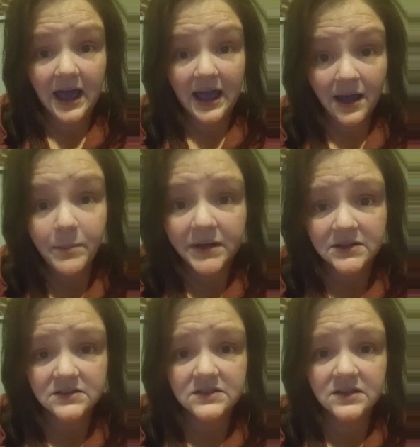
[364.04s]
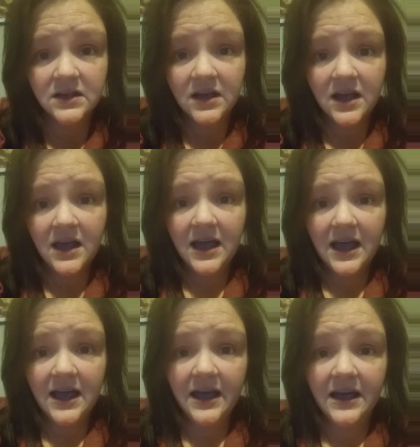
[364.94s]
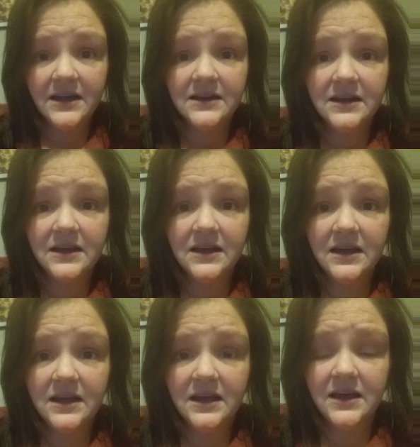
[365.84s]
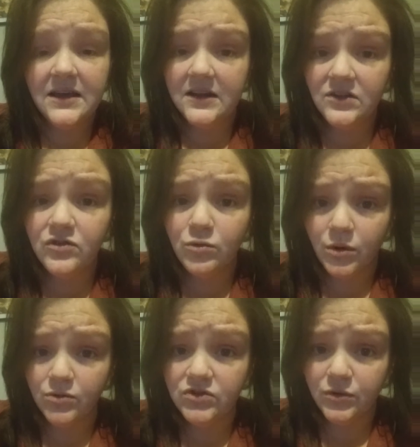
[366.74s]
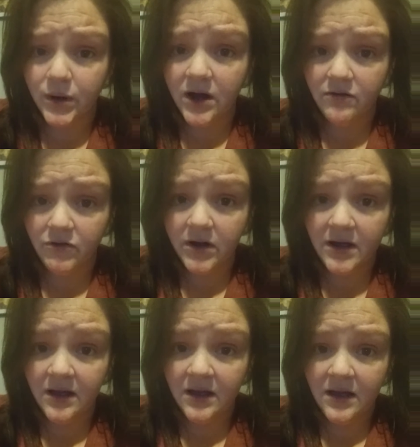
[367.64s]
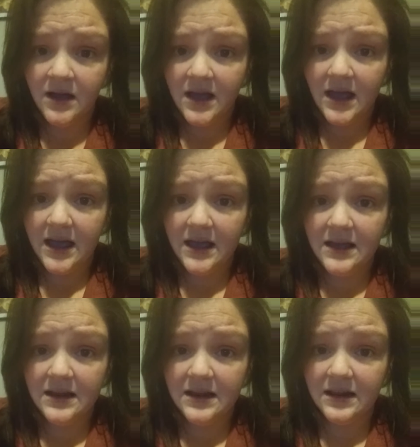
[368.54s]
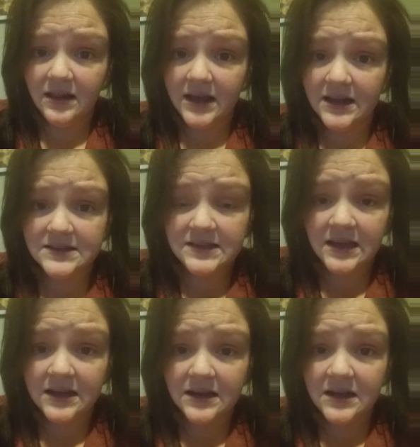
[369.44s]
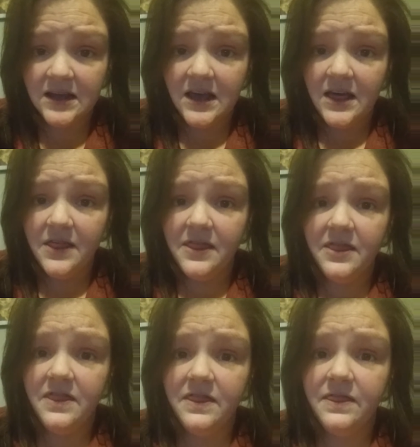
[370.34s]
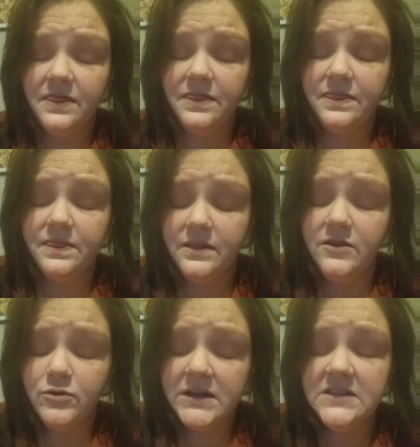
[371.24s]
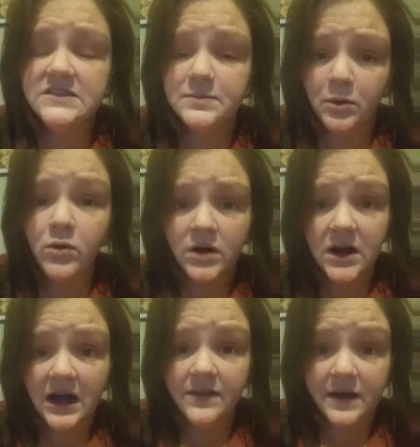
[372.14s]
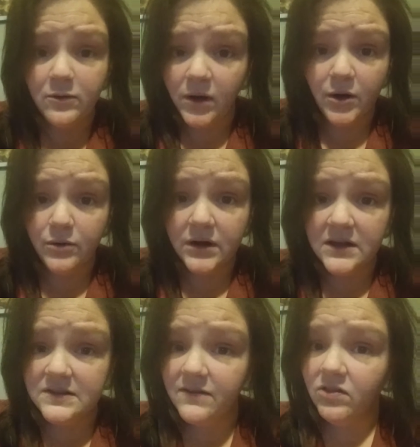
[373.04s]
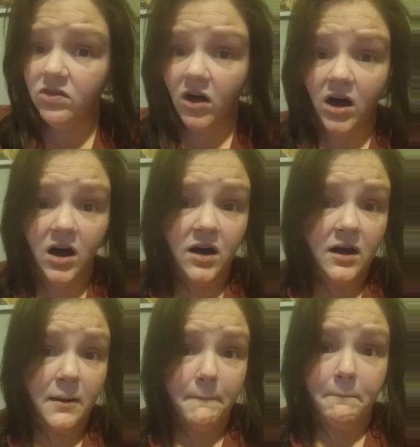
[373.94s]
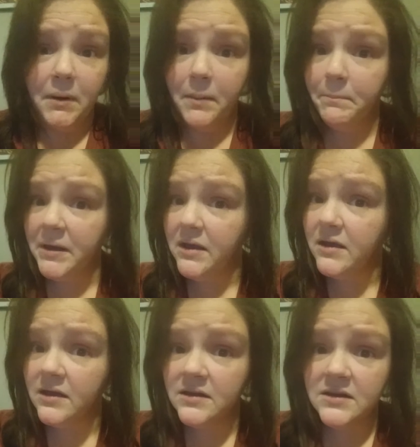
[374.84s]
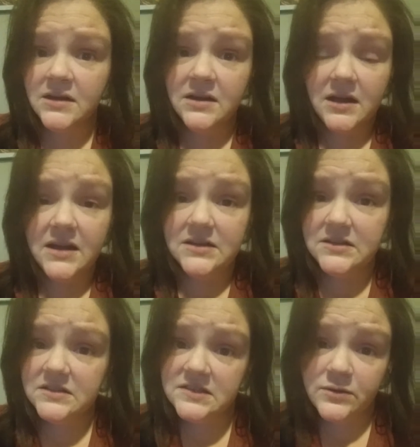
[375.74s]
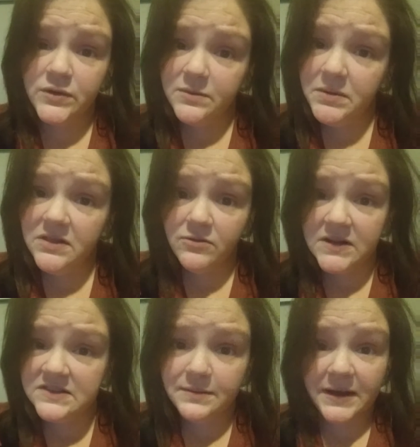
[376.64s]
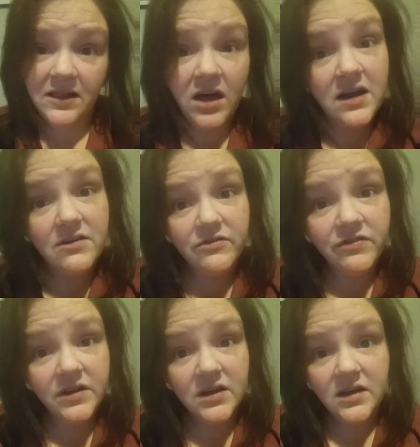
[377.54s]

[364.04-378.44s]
happens. And it is a road to recovery. And like I said, you need support on that road. It's a long, bumpy, it's going to be the rest of my life.